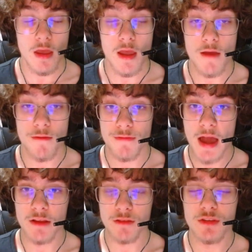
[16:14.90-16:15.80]
If
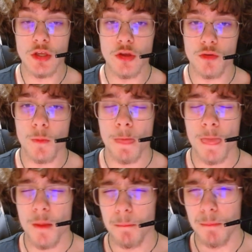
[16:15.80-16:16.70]
that is you,
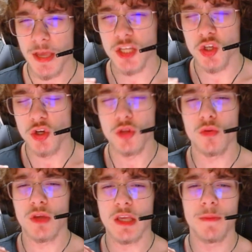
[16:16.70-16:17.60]
make sure you
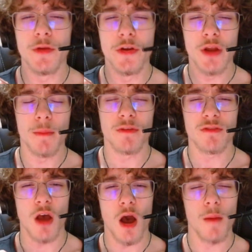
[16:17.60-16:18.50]
keep your numbers
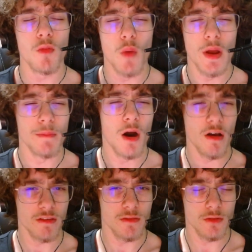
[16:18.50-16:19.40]
up when
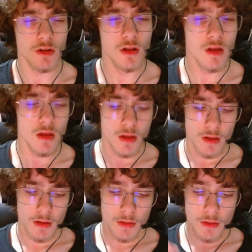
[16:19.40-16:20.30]
possible.
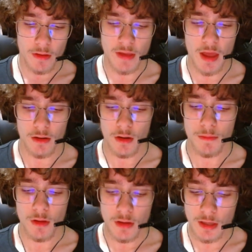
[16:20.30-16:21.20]
Again,
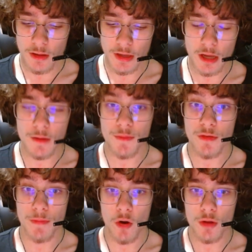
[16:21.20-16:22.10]
healing items
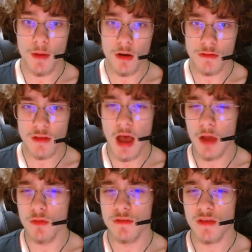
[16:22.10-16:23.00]
and Pokeballs, I
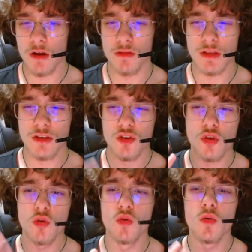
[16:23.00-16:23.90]
would say, are the
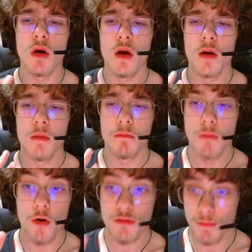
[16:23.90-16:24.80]
2
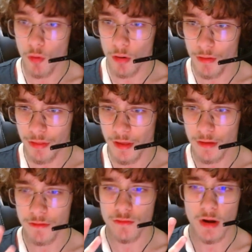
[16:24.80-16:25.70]
most important
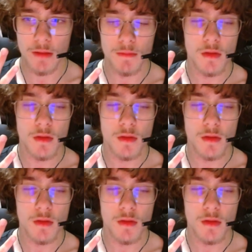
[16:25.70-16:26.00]
things, right?